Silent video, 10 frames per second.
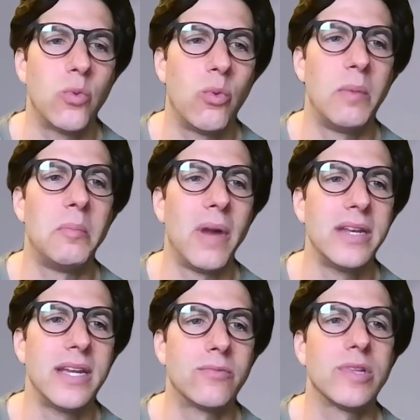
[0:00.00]
is
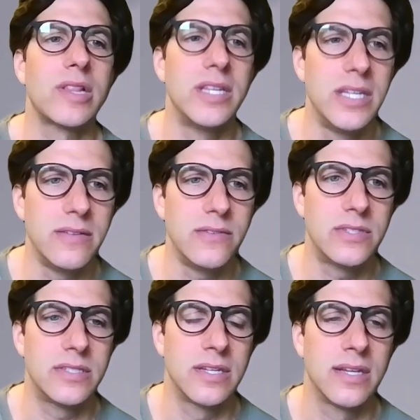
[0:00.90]
what Monday
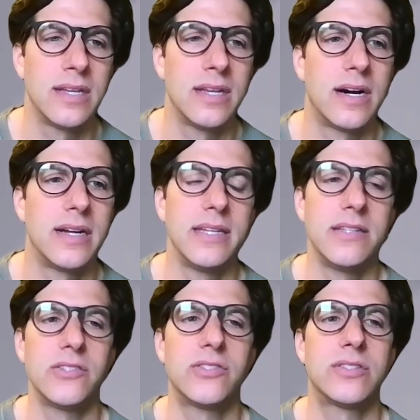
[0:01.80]
relieves
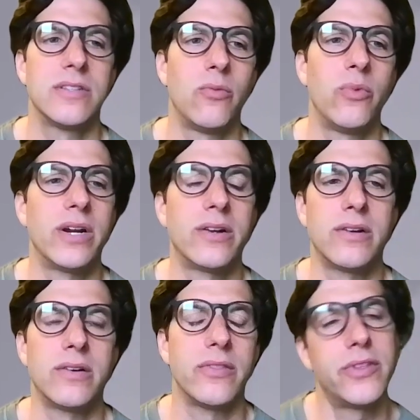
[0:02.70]
is
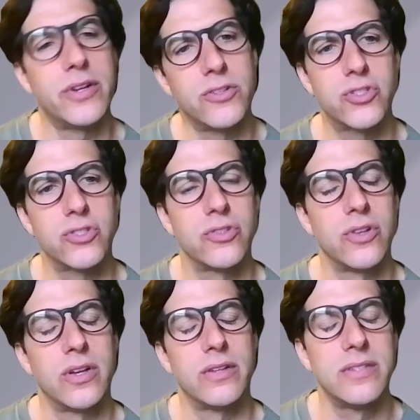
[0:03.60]
where
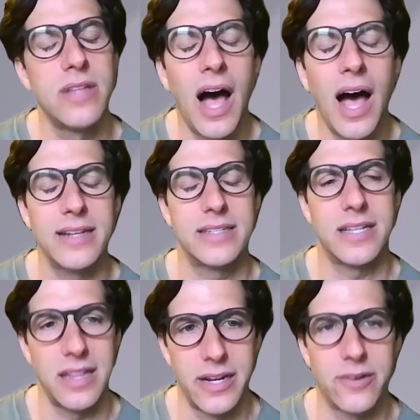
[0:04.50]
there's
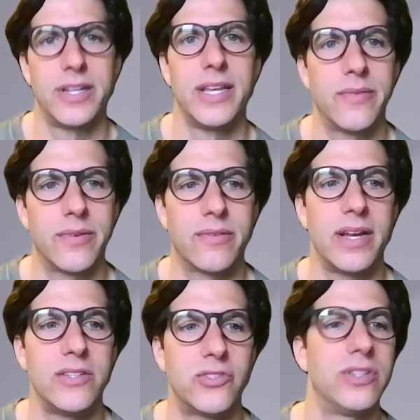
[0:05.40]
not
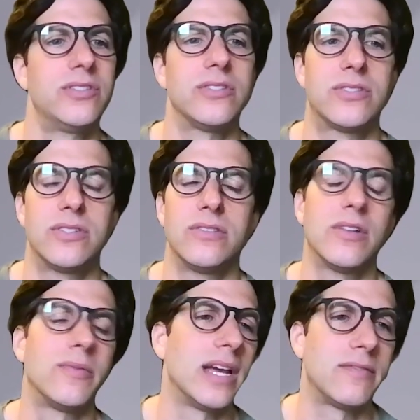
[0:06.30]
clarity, right? So this
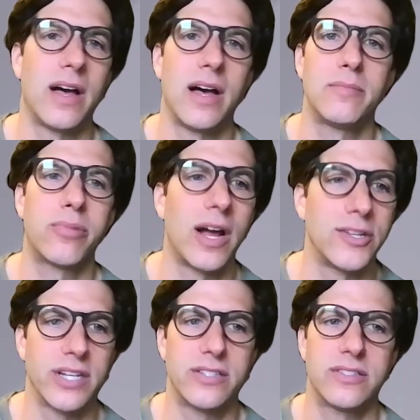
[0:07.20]
is, we have
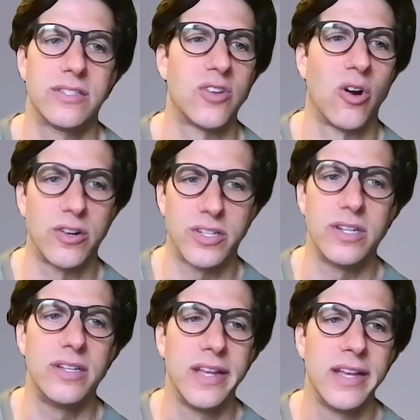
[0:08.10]
projects. It's
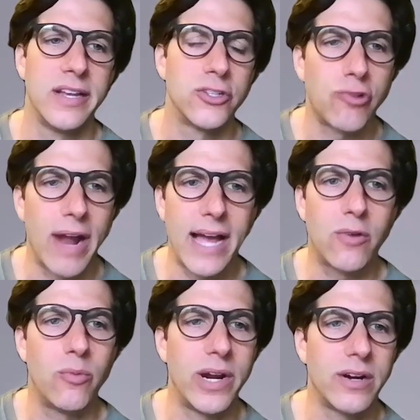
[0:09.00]
hard to
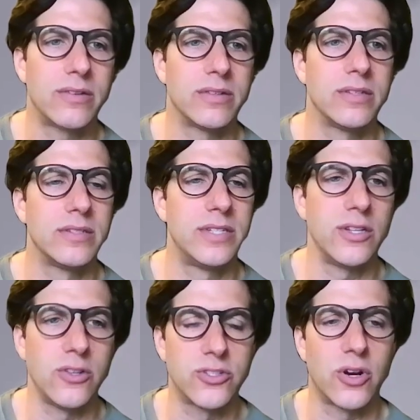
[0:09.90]
track where
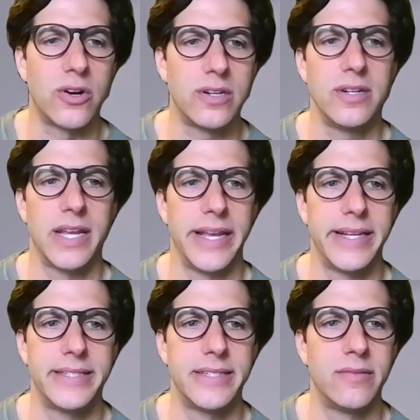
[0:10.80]
deals
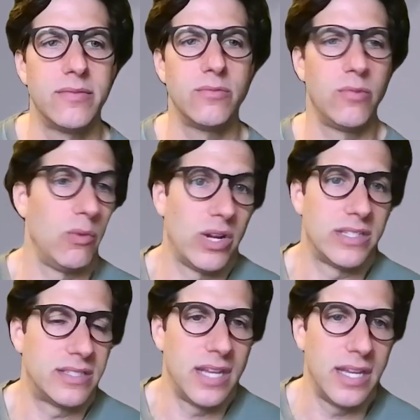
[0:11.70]
are and
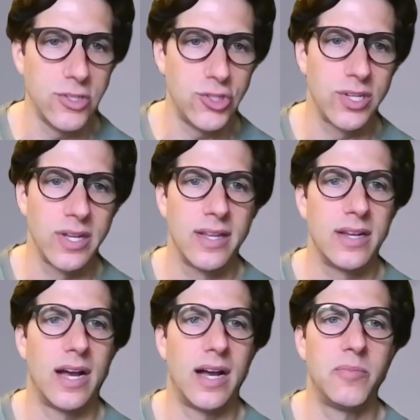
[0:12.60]
what stage.